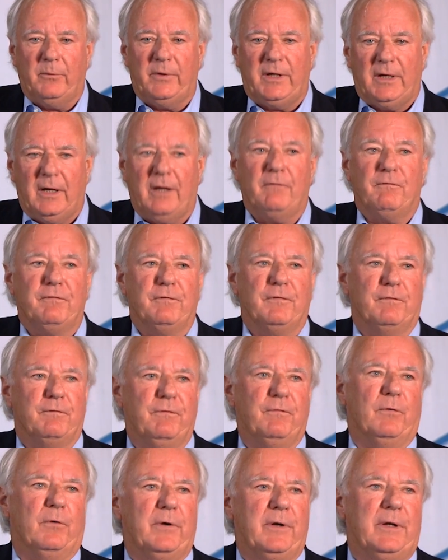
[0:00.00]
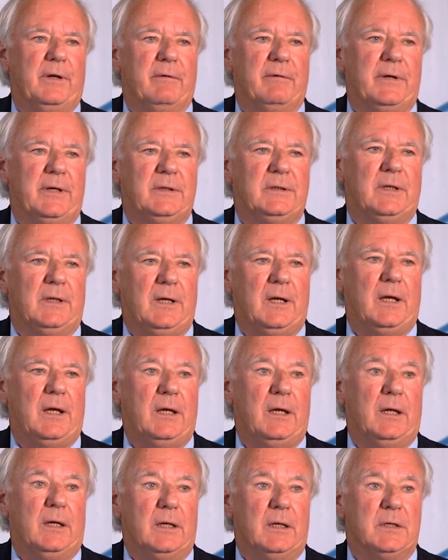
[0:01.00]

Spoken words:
we have for Fort Erie today